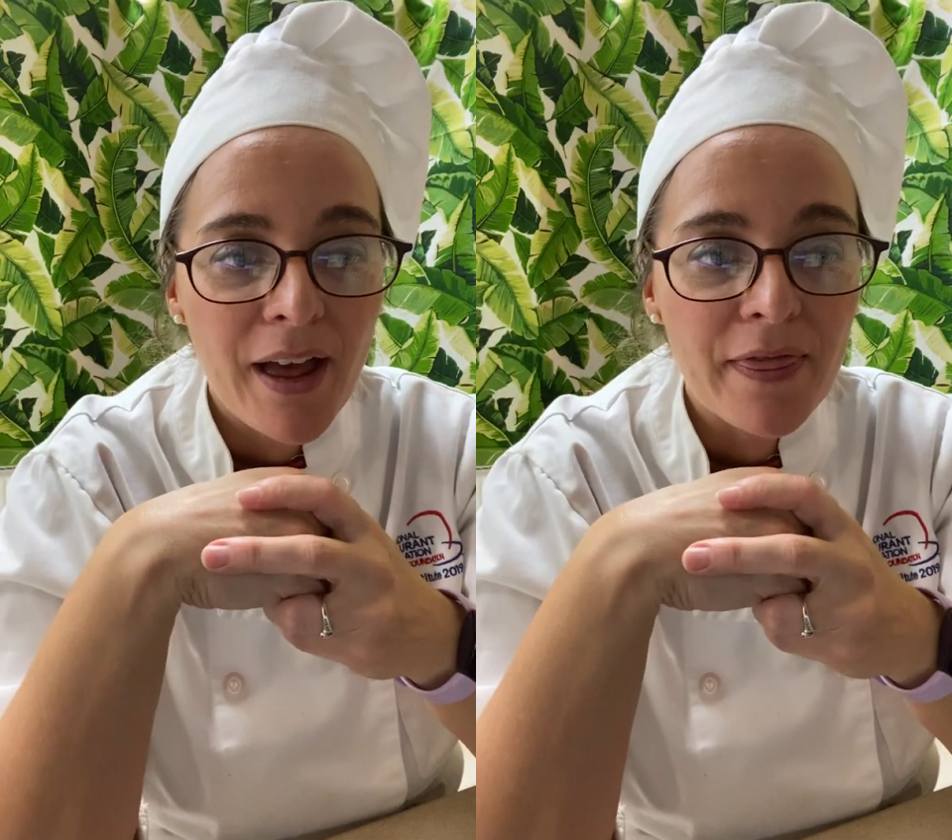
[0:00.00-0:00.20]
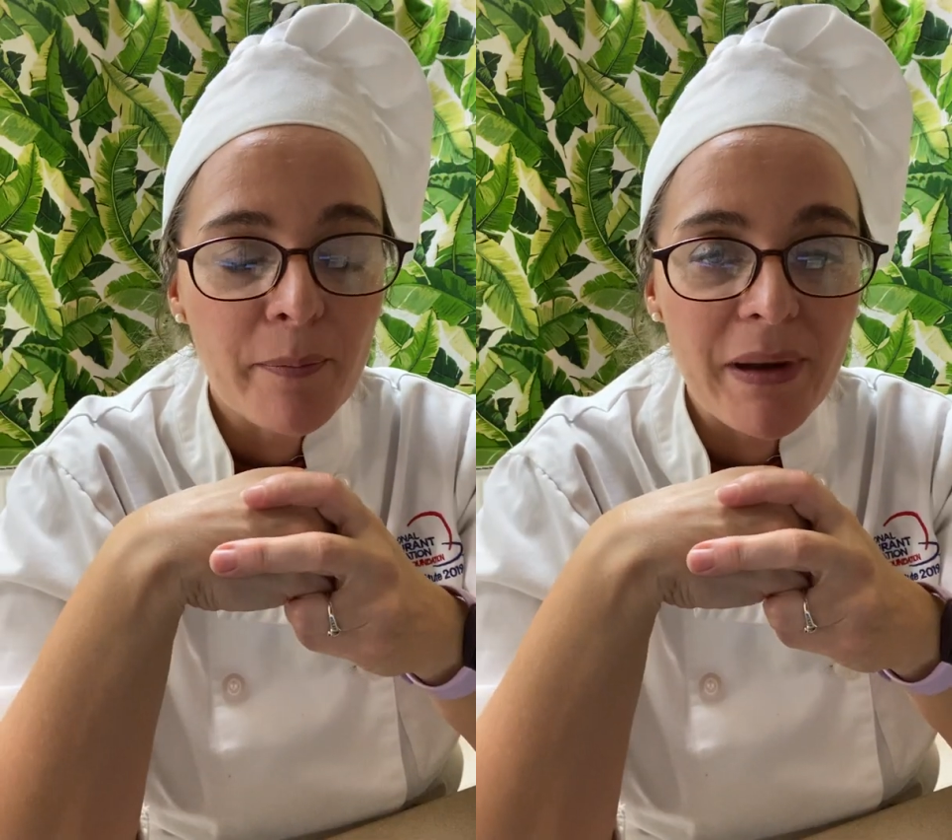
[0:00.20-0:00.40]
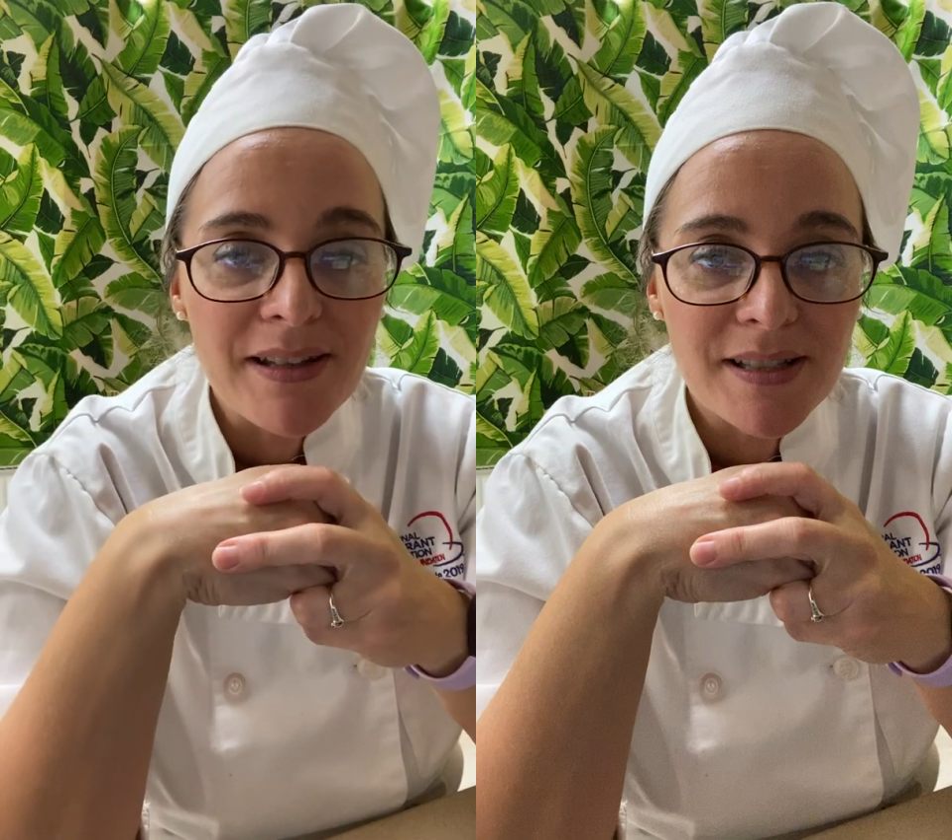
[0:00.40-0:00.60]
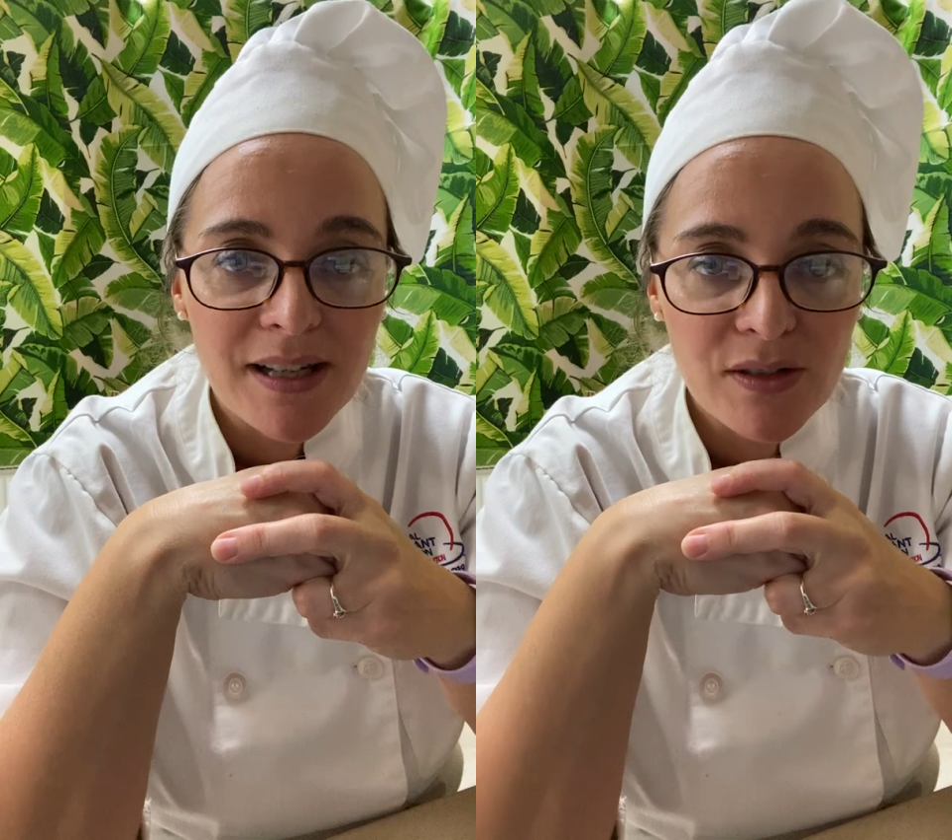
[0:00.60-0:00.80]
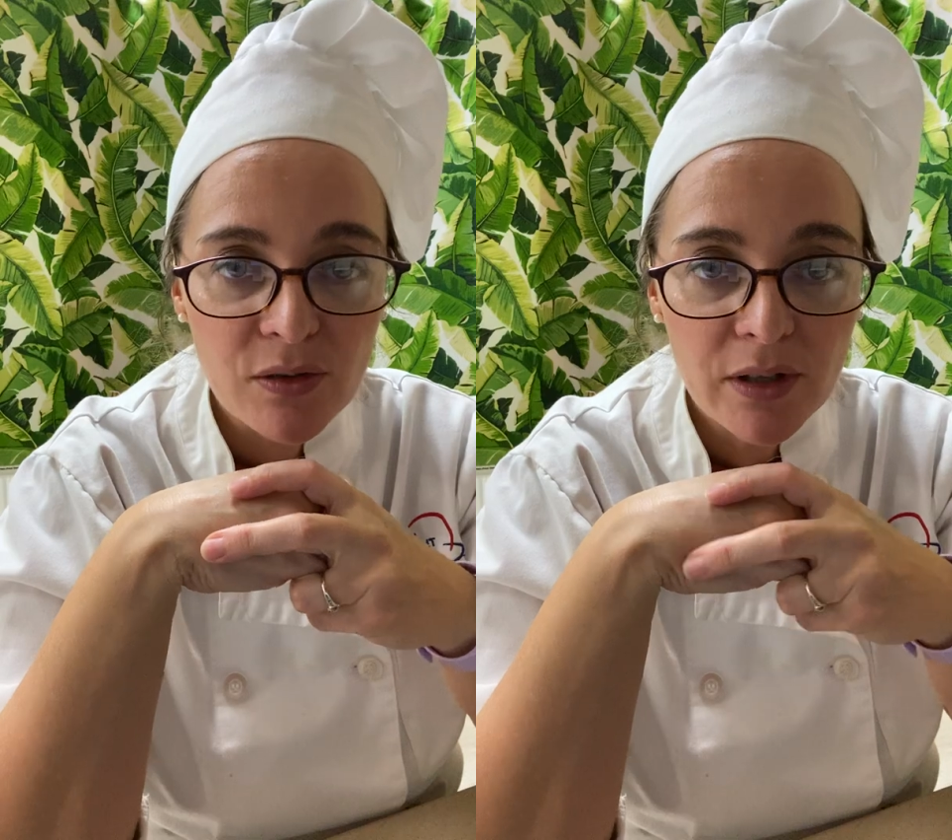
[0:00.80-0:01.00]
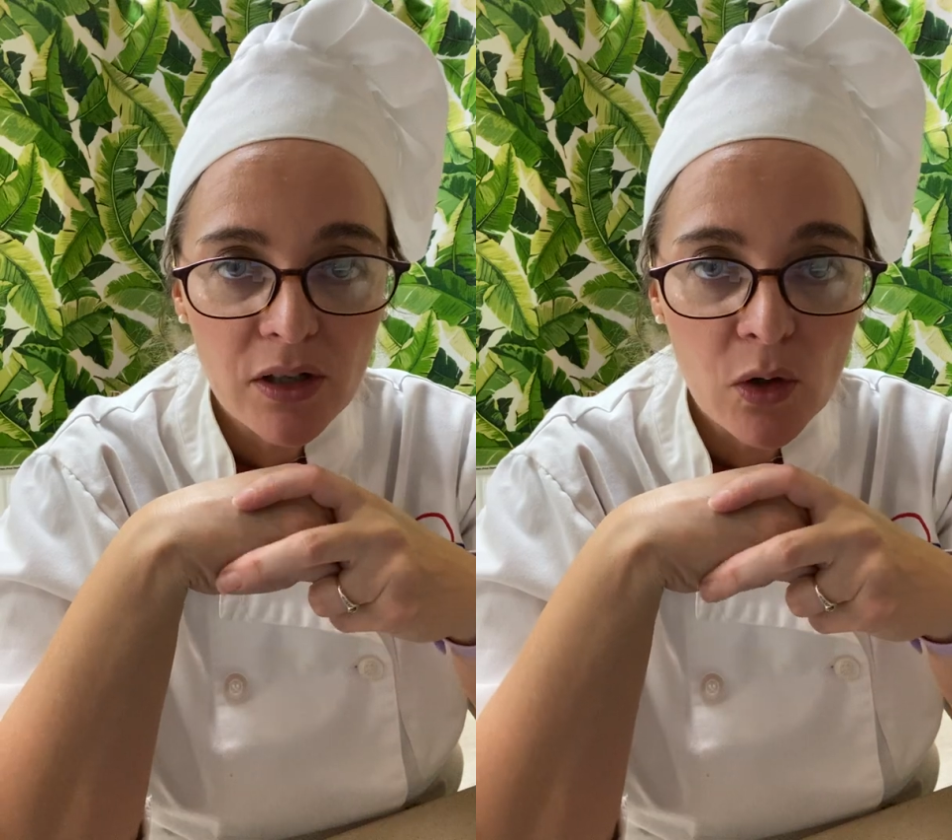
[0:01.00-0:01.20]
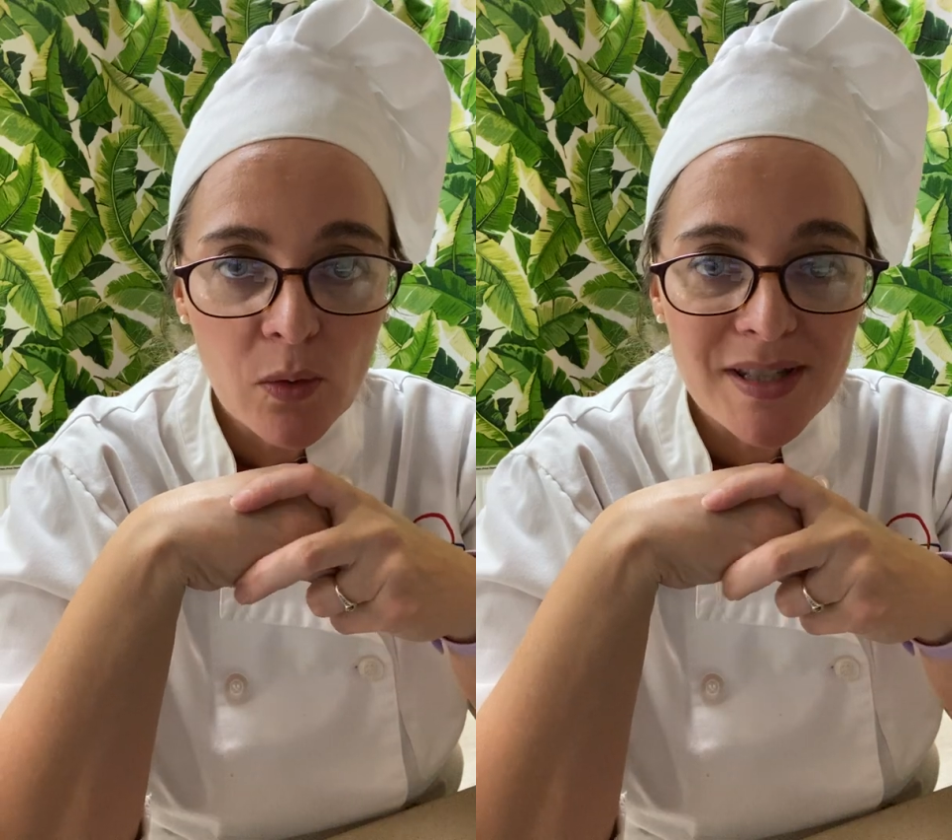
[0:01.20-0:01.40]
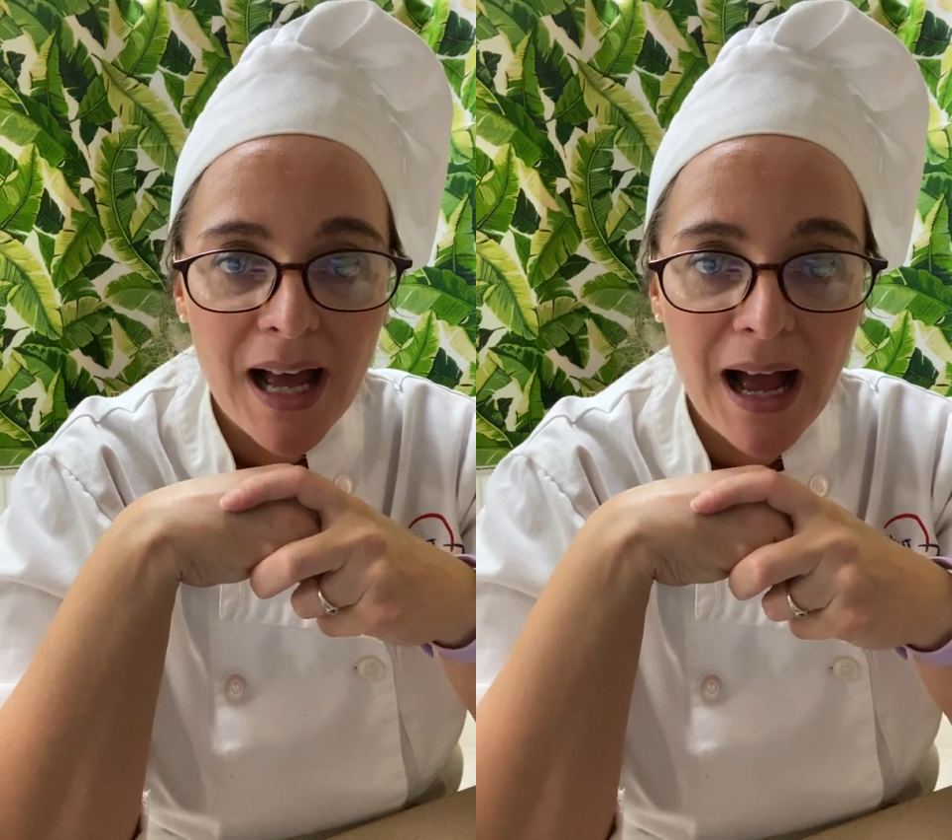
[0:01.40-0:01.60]
The best answer there though
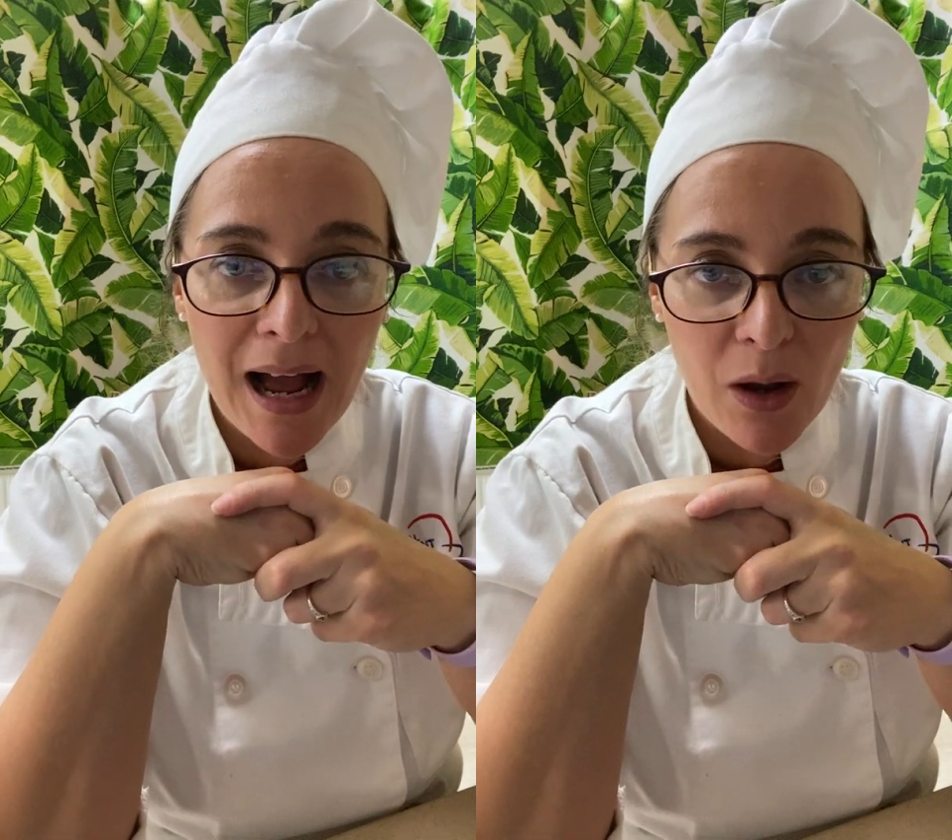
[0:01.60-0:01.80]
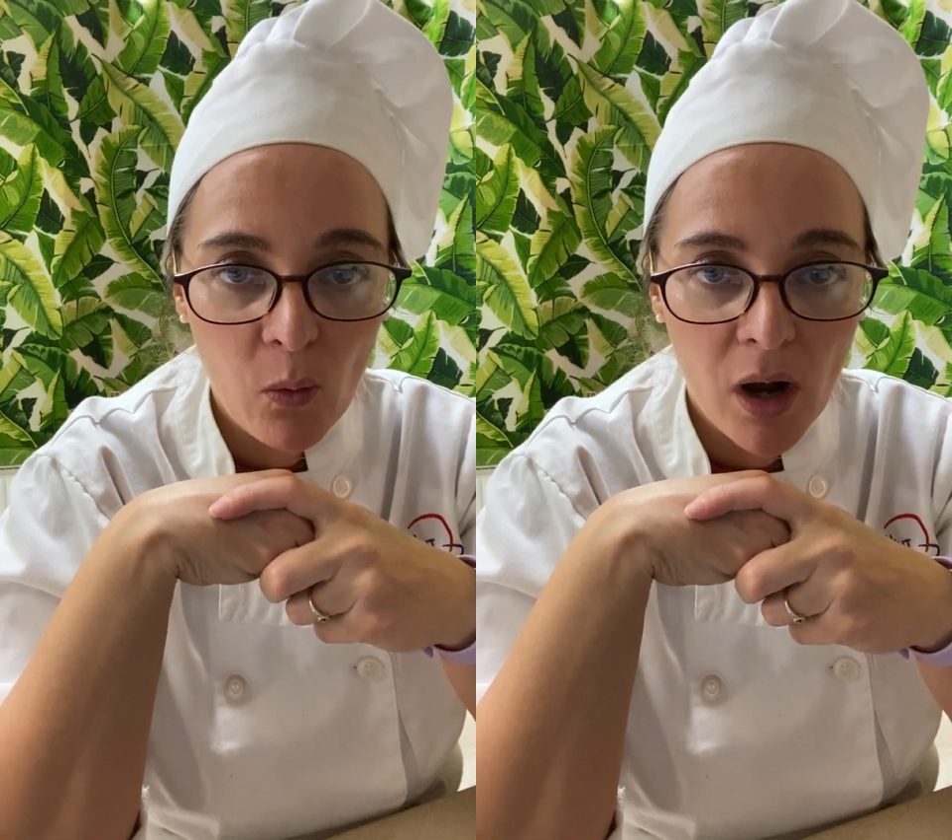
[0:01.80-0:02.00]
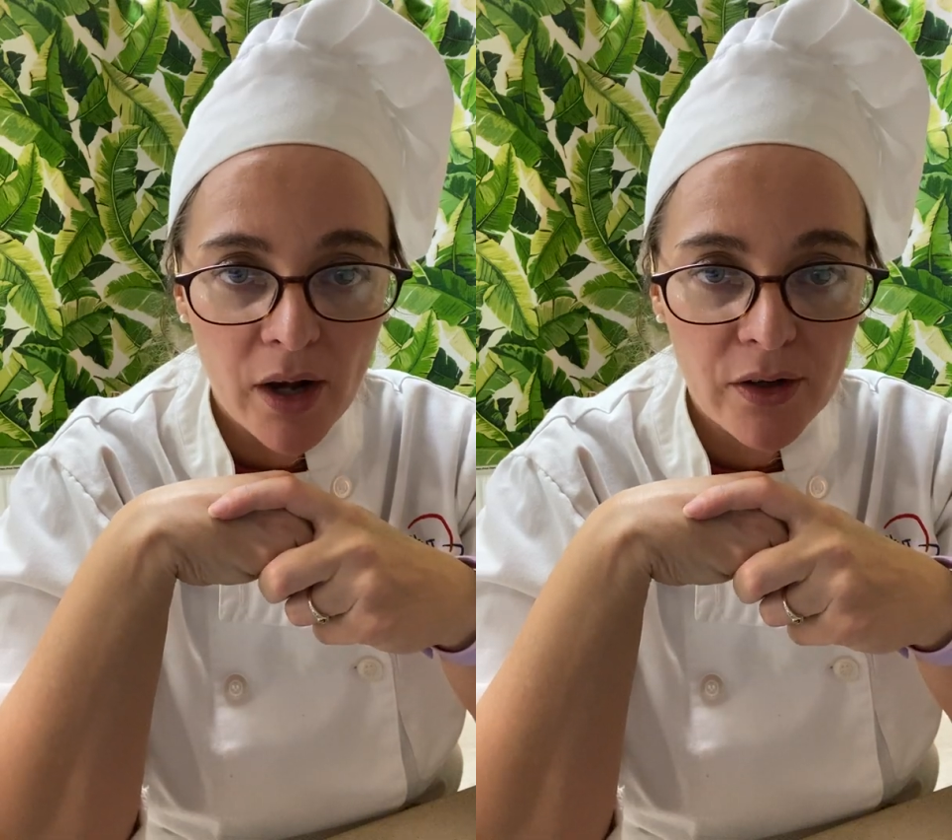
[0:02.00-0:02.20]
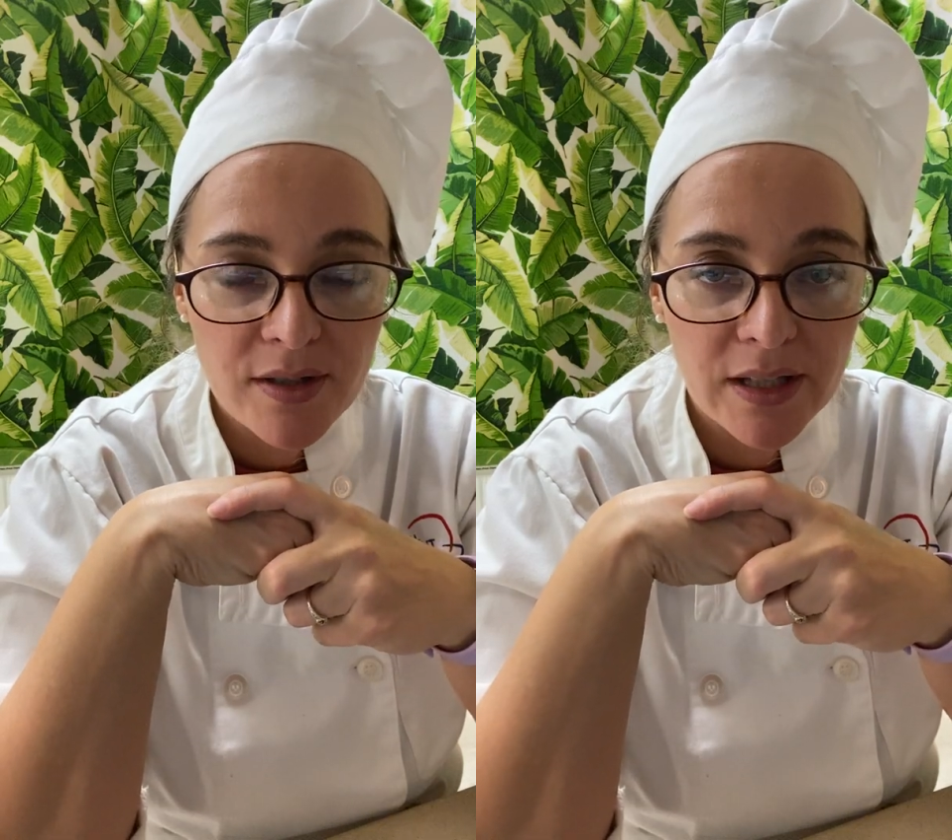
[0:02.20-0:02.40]
was hot water.